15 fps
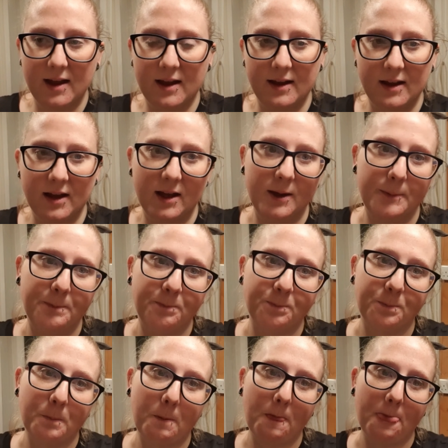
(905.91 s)

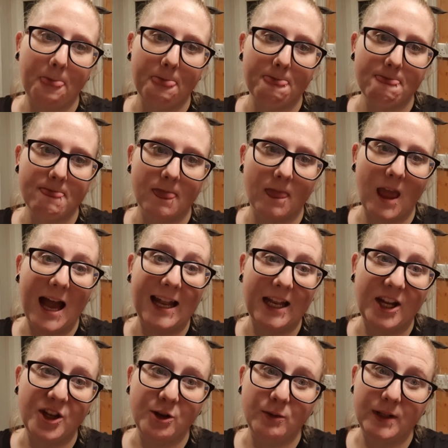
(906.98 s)
Um, and
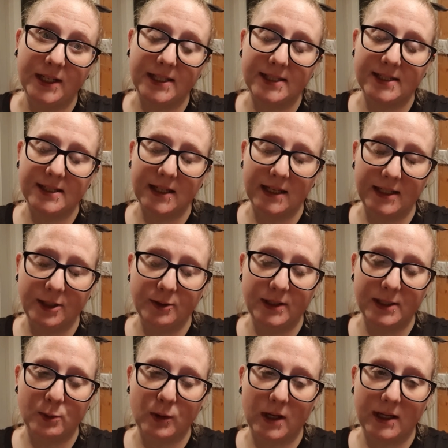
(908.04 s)
I knew this, I knew
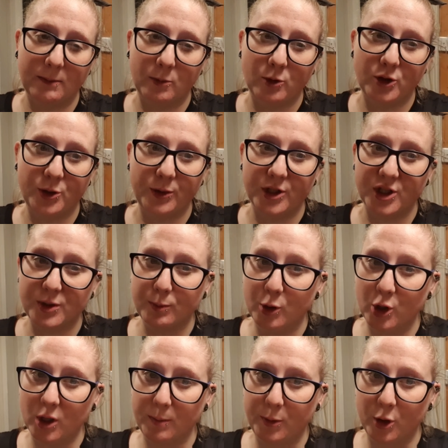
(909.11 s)
this time I was doing a
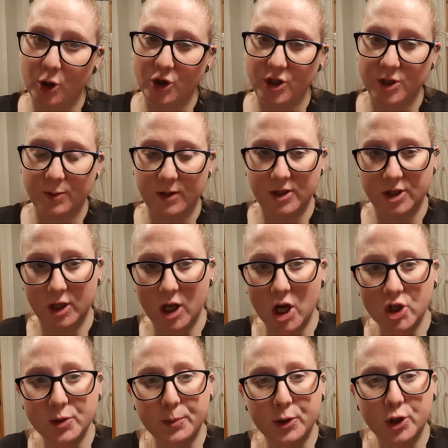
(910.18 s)
smaller portion as well as the
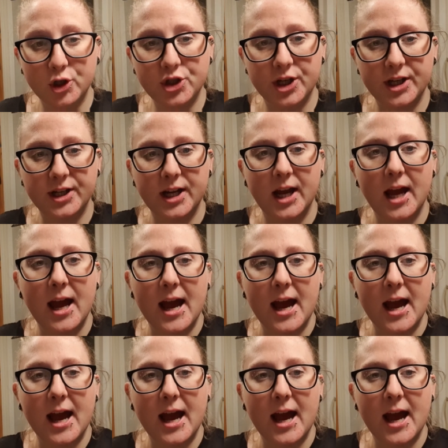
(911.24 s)
larger portion.